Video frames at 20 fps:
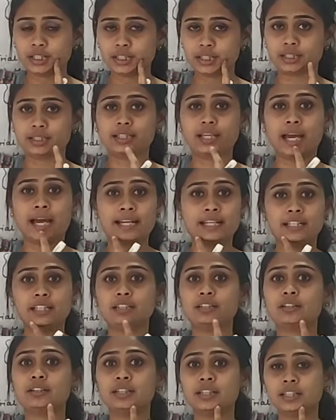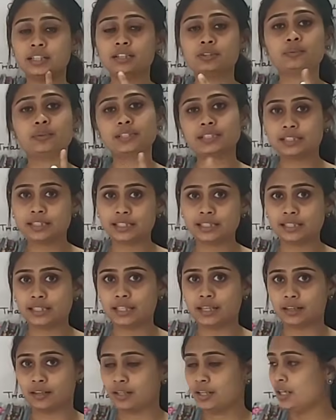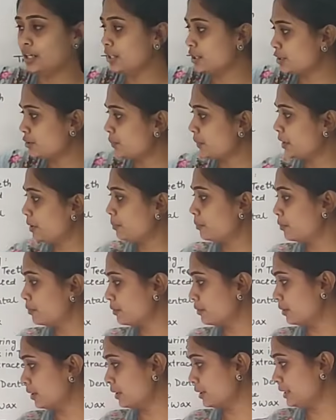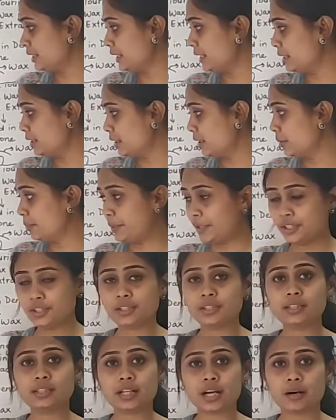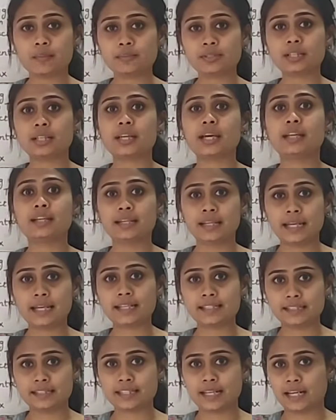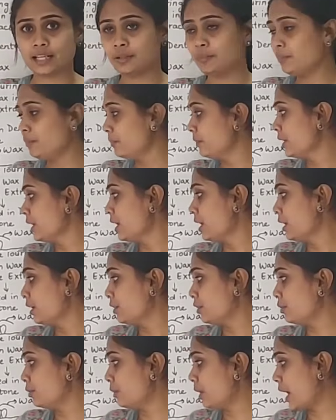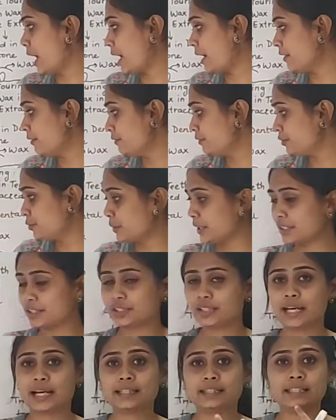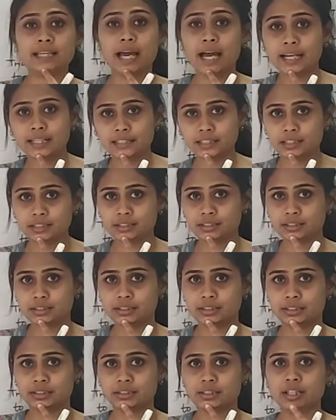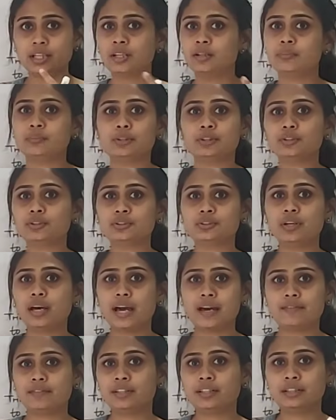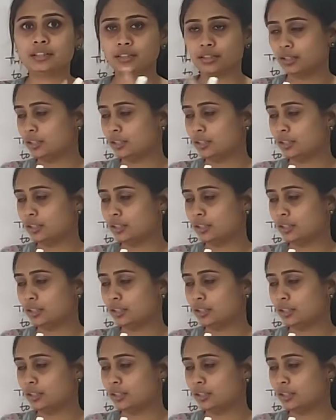teeth, the anterior teeth was still there. So when the patient comes again next time, you have to extract the anterior teeth because you haven't